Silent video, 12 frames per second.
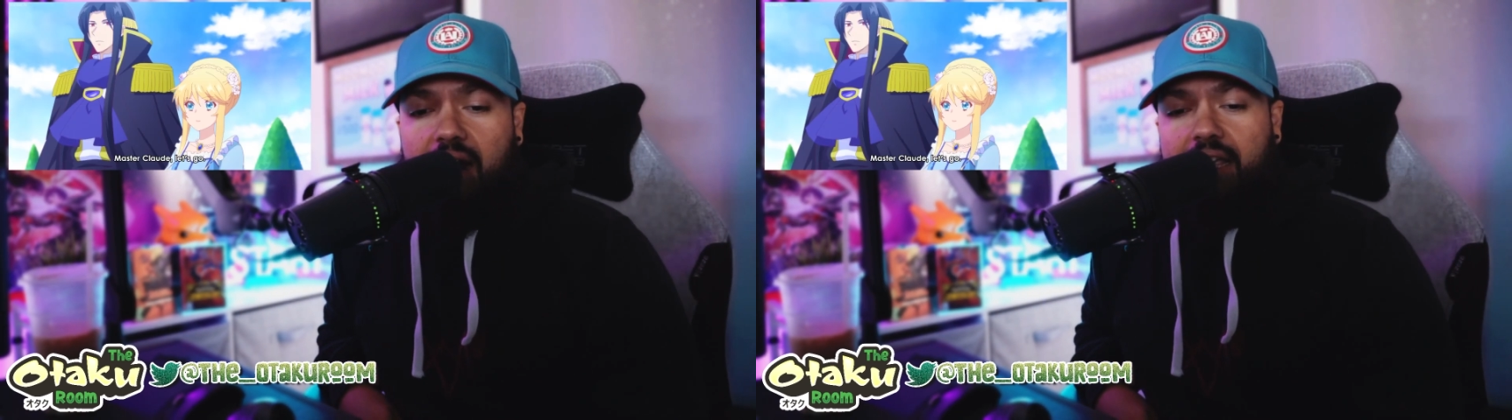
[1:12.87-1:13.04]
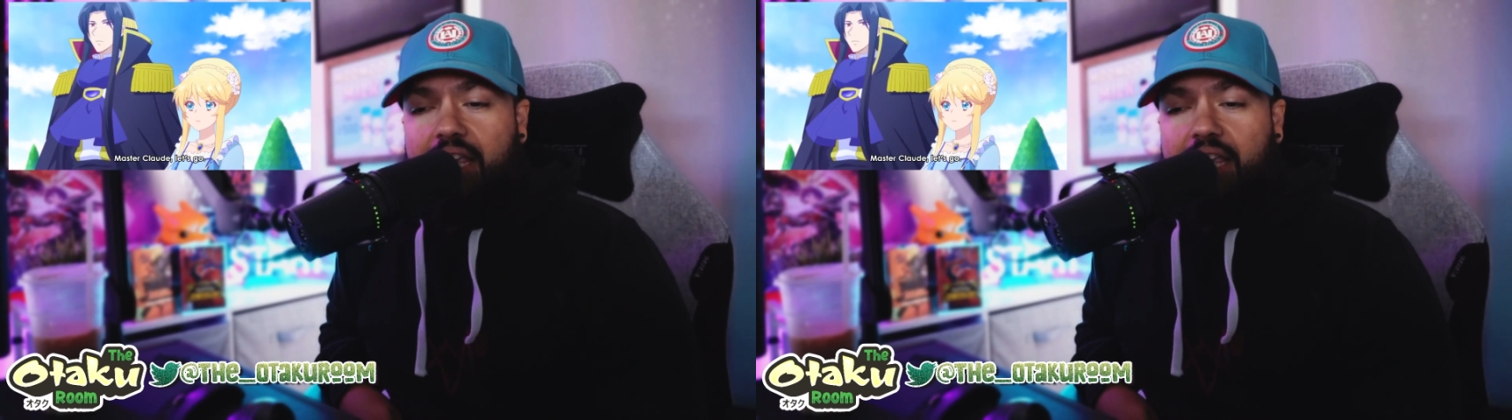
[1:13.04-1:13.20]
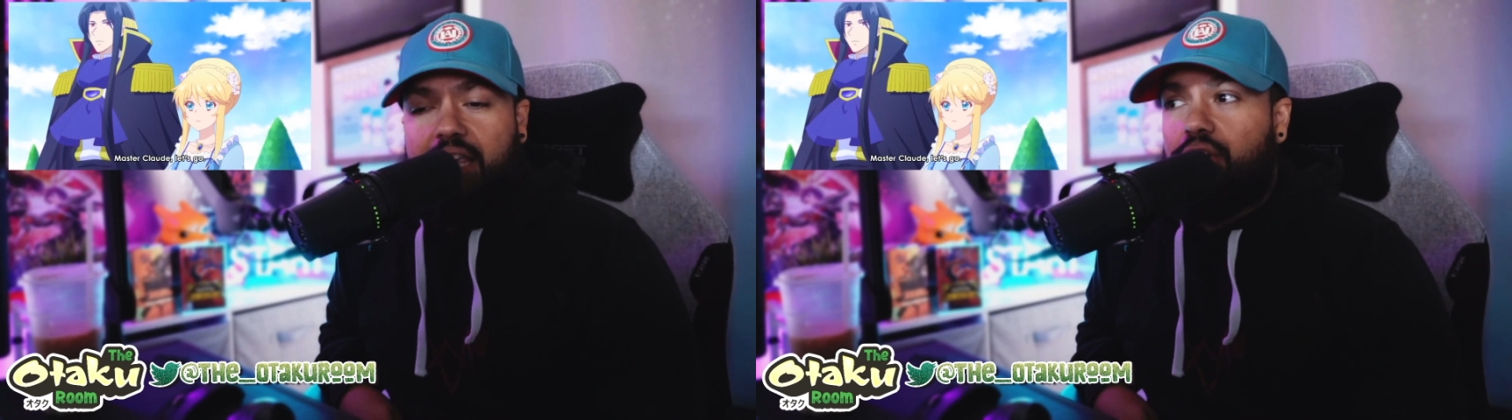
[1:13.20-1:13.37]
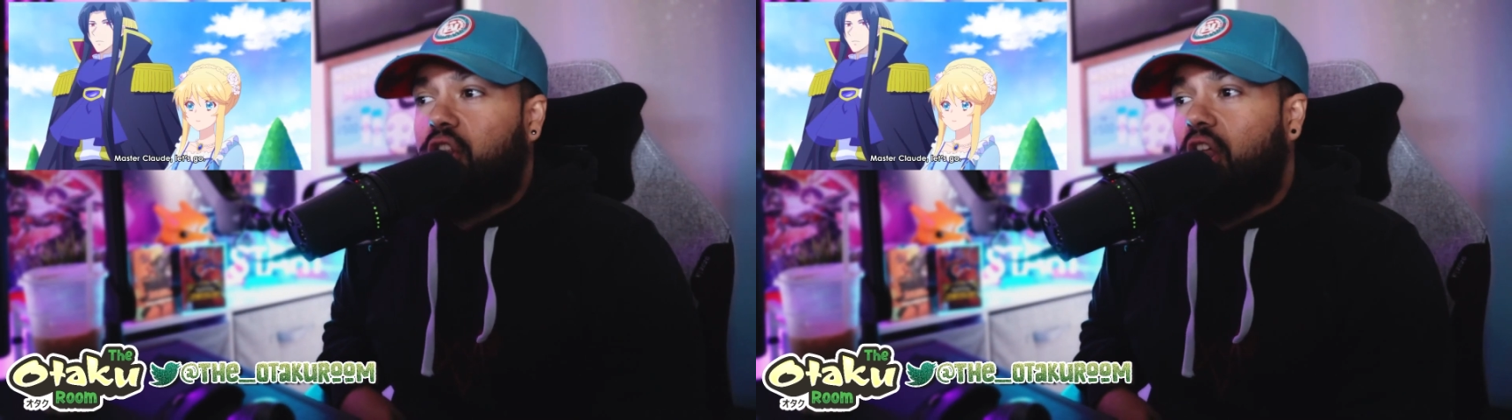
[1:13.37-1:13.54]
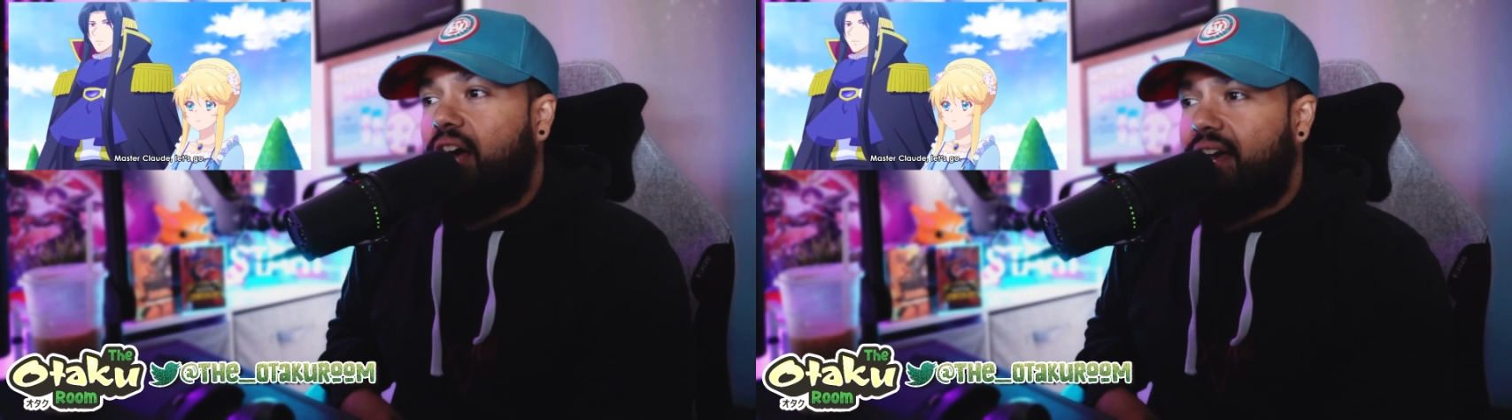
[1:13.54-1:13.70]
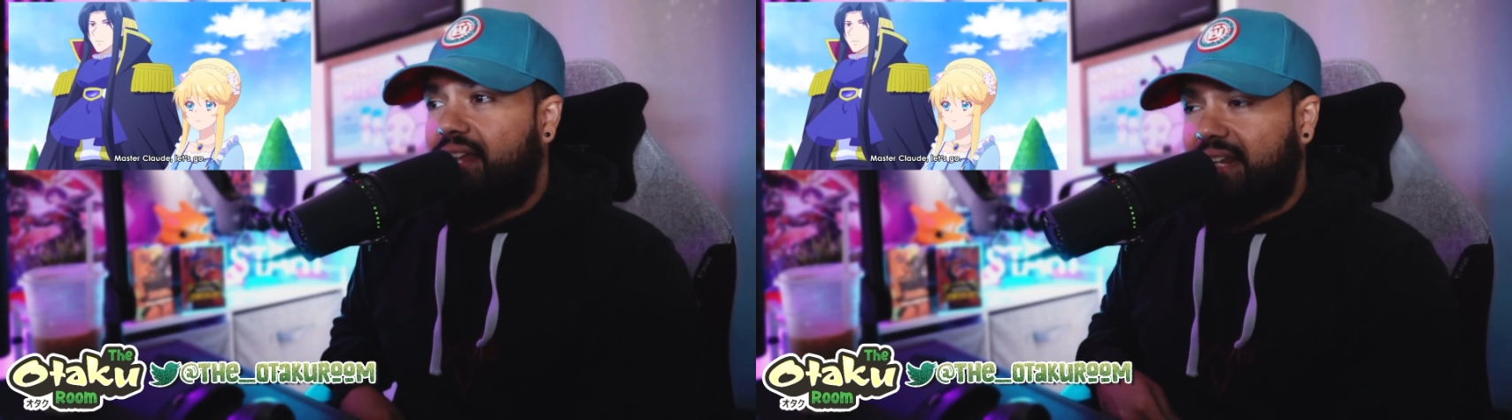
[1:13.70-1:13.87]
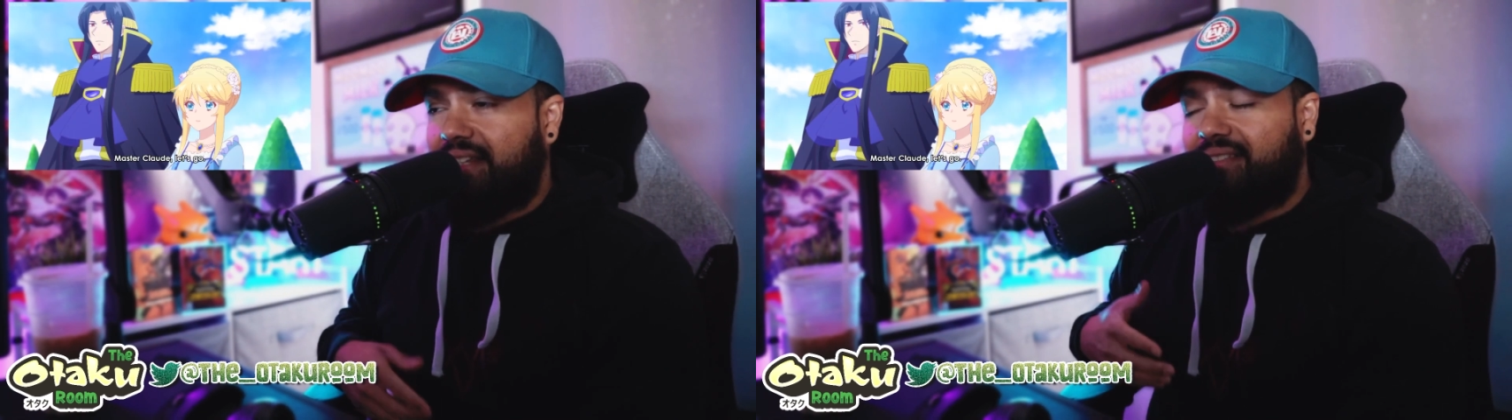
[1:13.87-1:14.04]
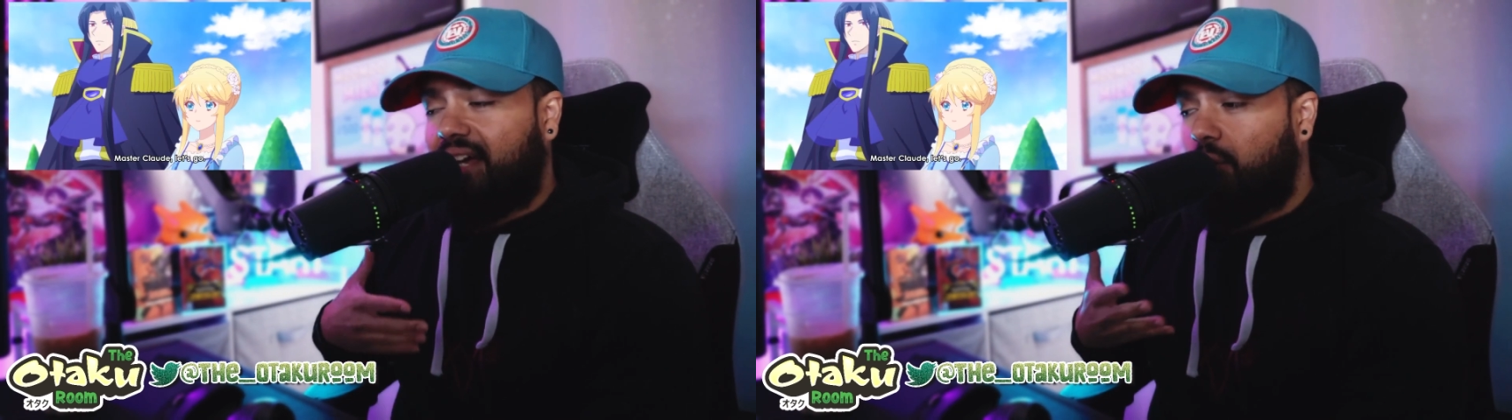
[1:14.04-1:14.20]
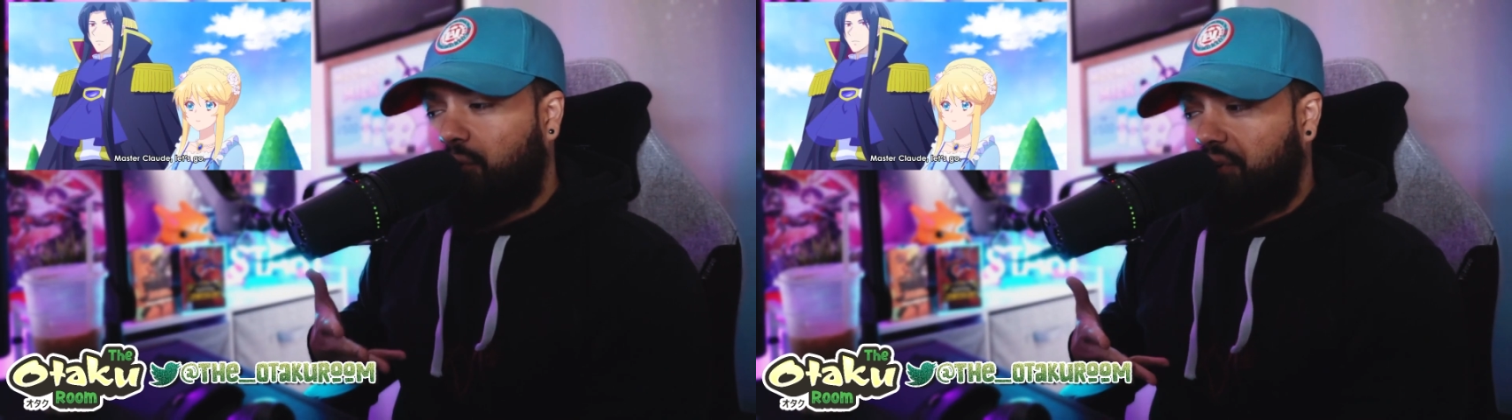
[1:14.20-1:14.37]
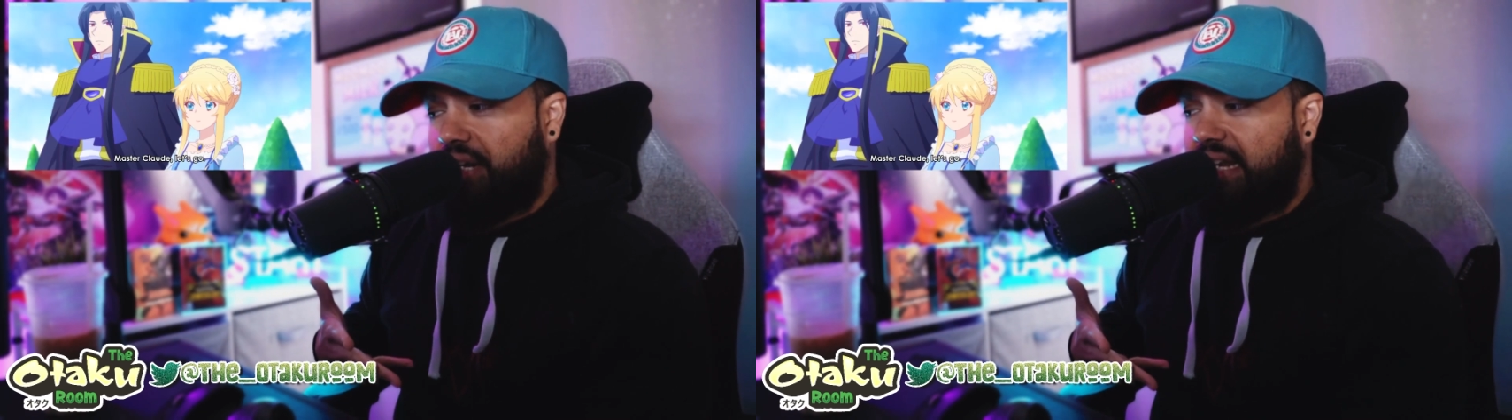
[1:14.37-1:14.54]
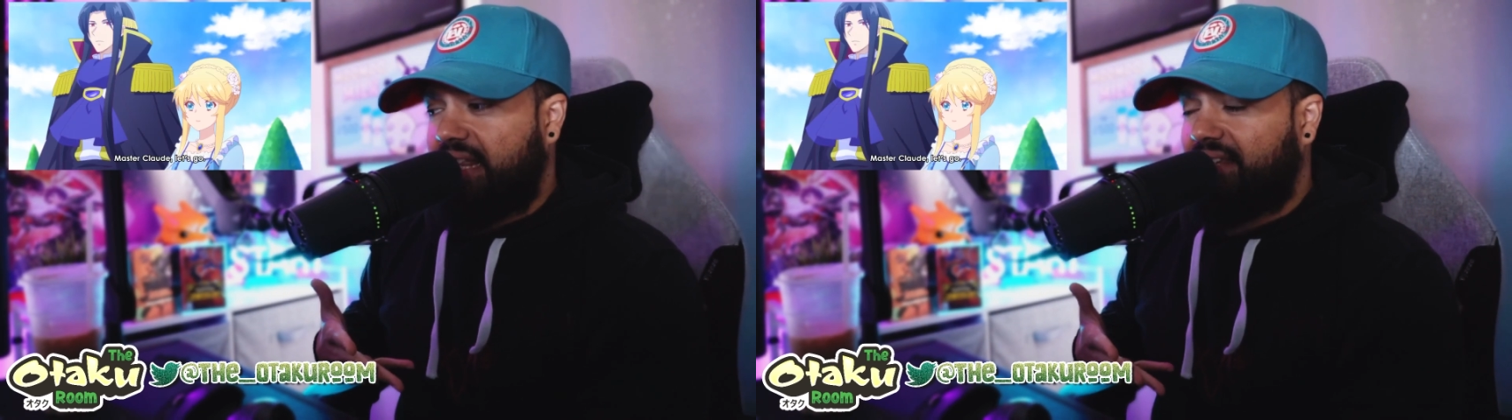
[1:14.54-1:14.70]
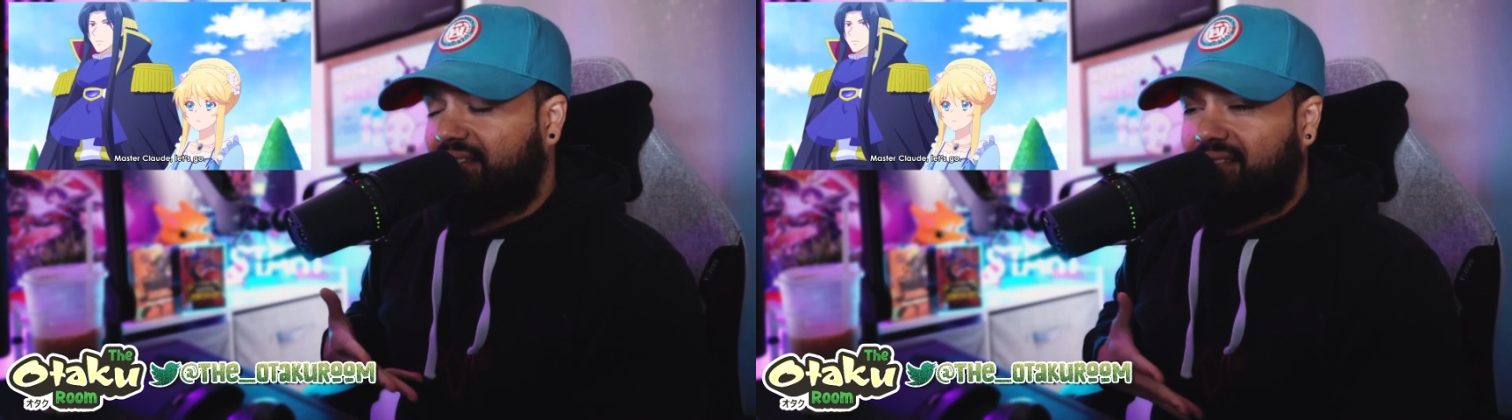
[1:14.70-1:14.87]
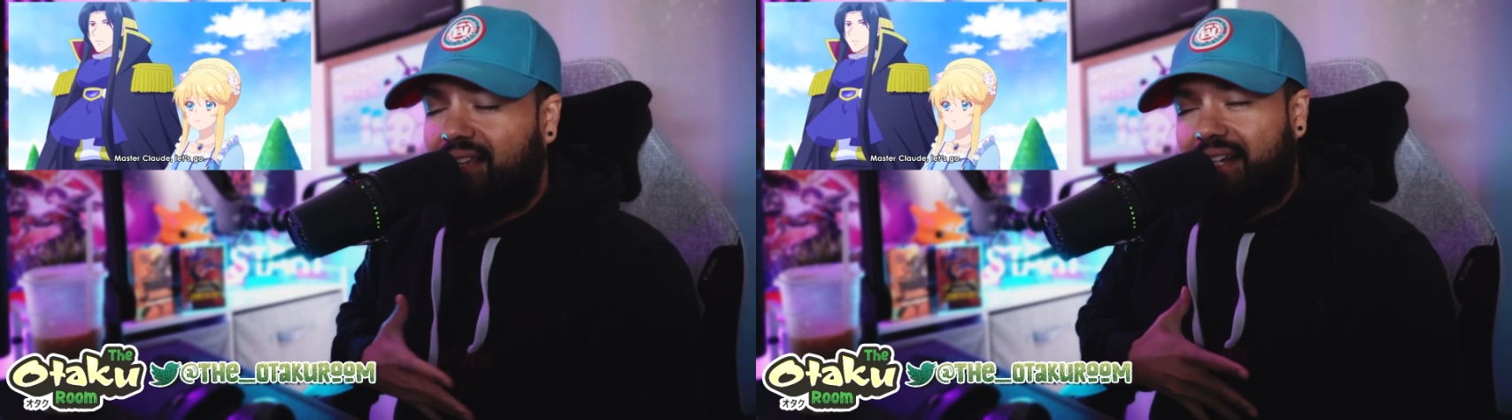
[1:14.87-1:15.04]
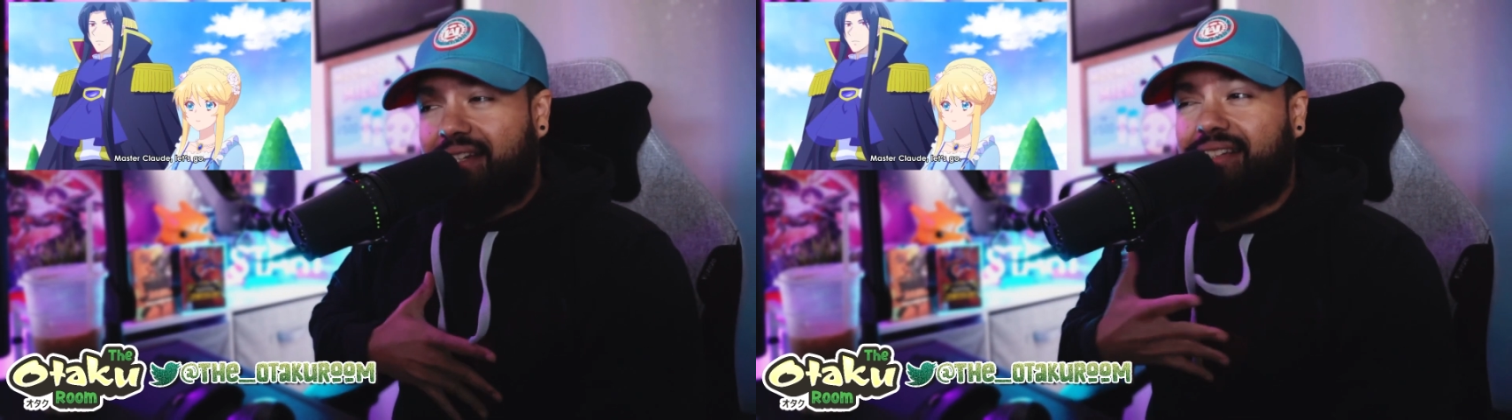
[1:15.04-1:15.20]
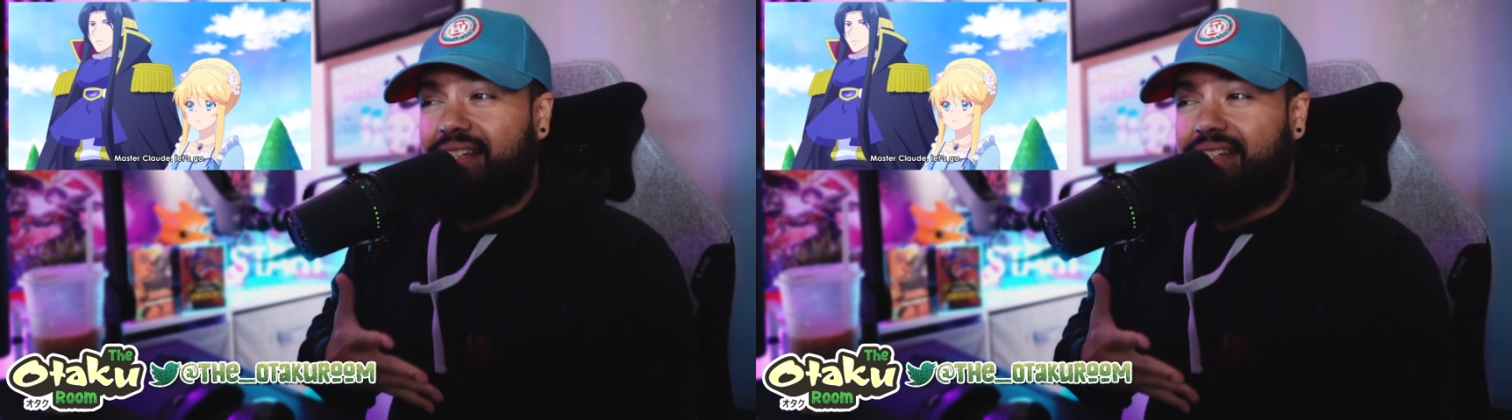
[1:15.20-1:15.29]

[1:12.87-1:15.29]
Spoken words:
You know, Claude is not worried in the slightest.